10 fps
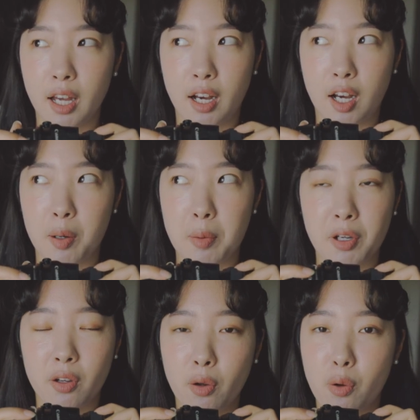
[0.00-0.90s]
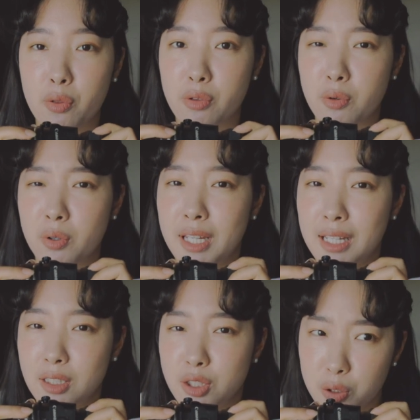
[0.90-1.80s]
uh, I'm not gonna go through
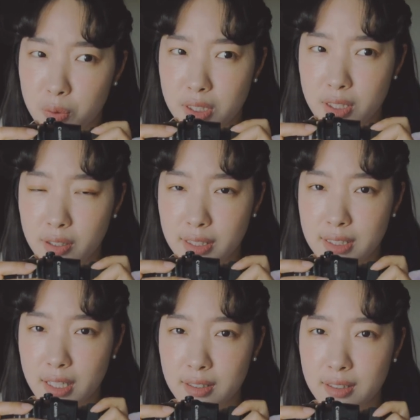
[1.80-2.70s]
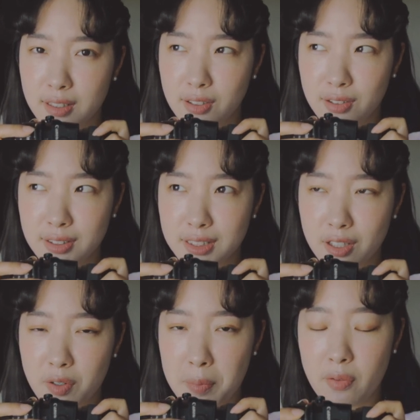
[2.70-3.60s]
too detailed and technical
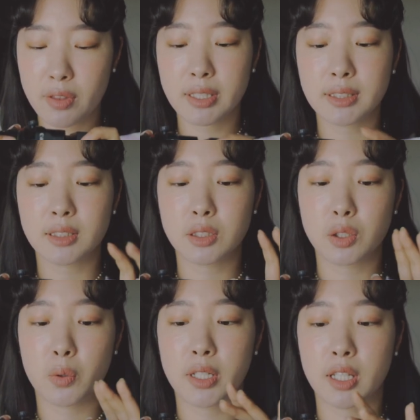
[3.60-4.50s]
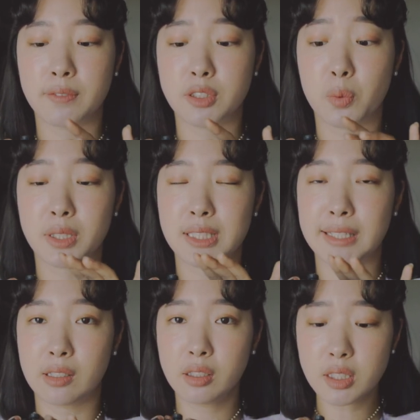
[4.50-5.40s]
stuff about this. So it gives you a
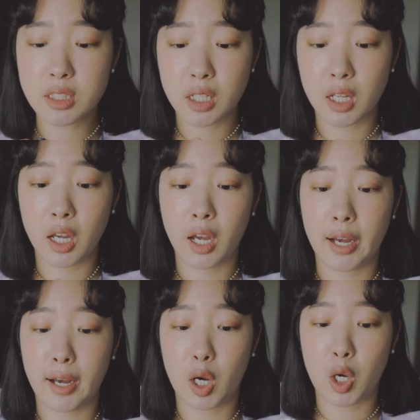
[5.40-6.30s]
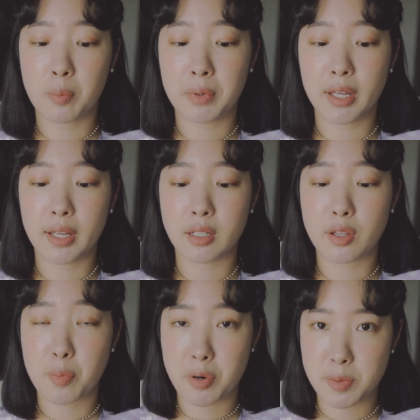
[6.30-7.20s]
tilt um,
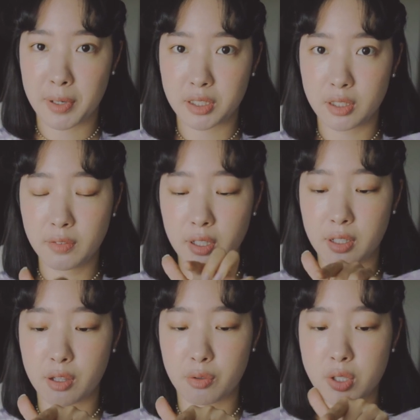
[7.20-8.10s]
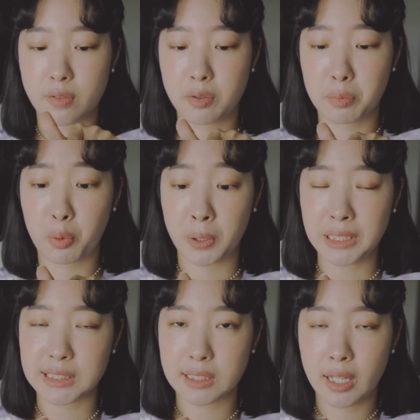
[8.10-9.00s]
in the perspective in three different
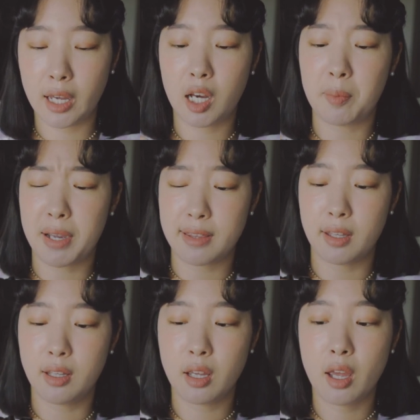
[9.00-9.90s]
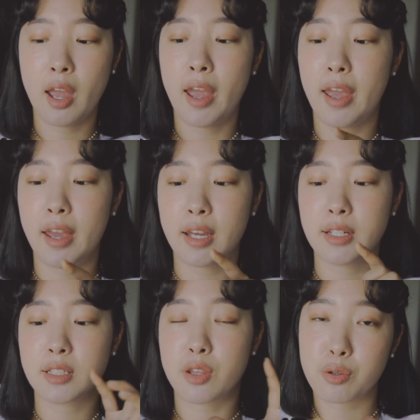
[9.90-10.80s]
points um, I think.
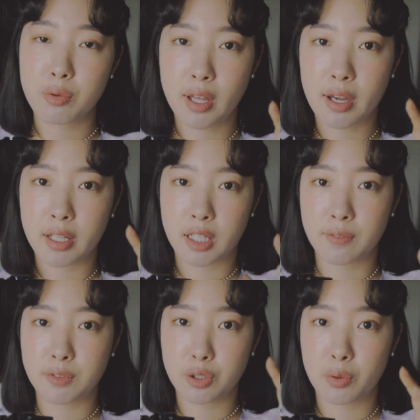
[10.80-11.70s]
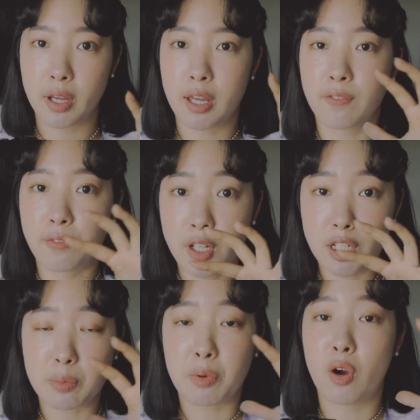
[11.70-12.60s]
And through that, it gives you a
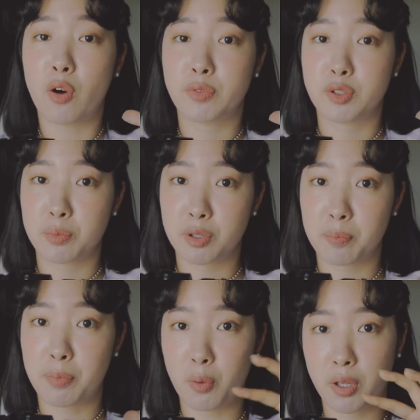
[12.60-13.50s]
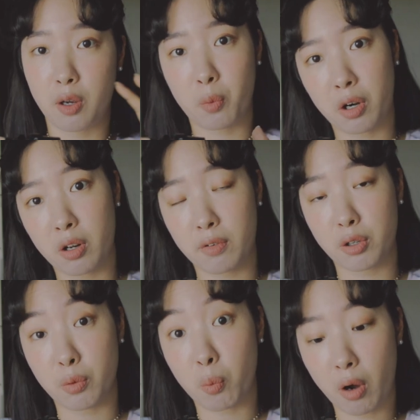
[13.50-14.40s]
freedom of to put bokeh
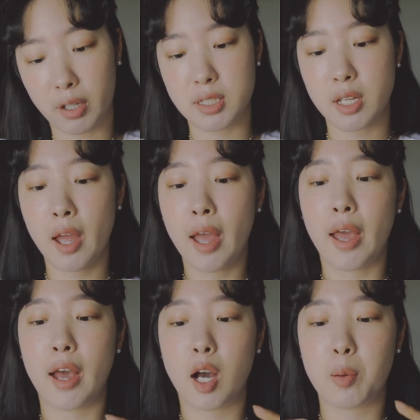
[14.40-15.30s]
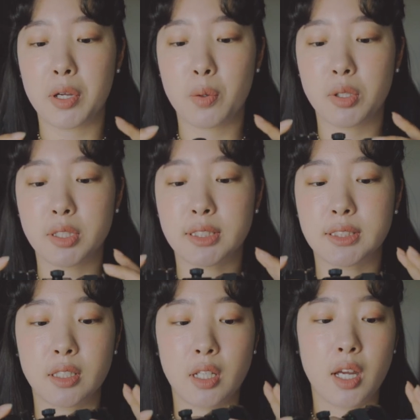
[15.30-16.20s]
wherever you want. Um, it
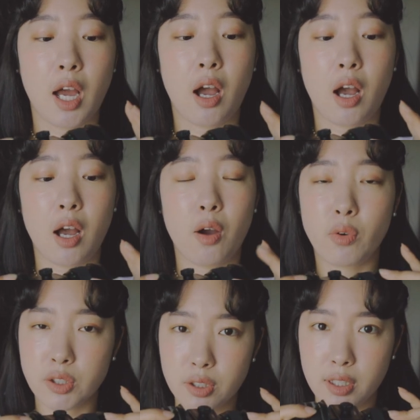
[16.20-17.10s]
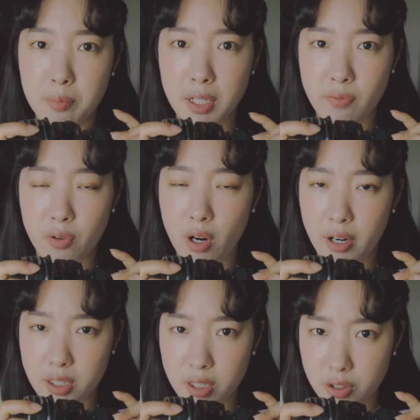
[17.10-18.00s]
was originally made for
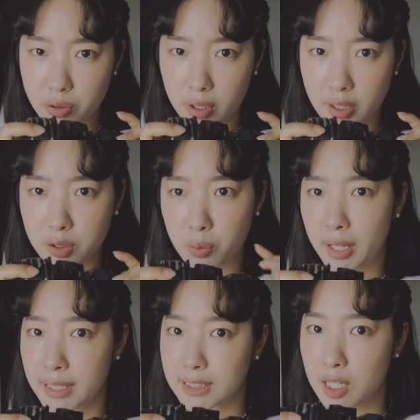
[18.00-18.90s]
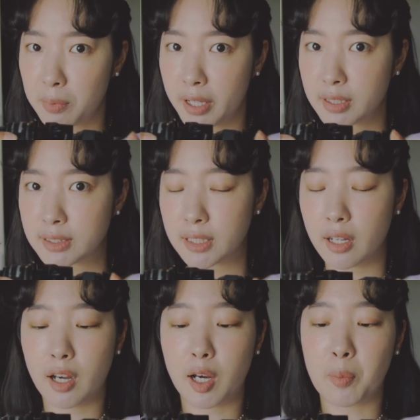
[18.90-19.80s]
architectural lens or landscape lens,
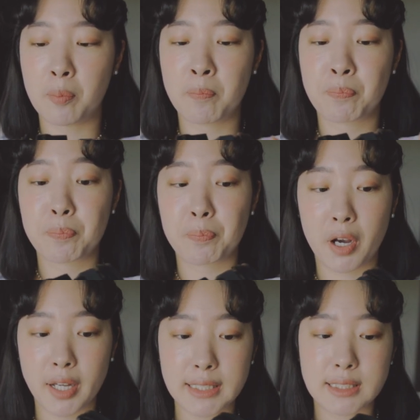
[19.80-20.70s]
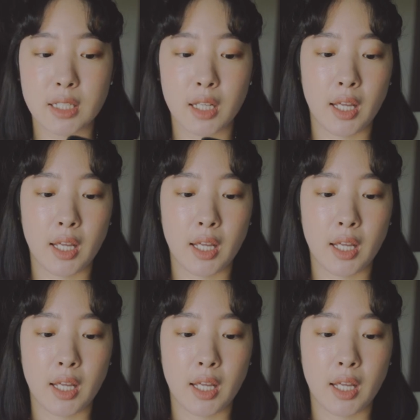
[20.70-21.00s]
um, but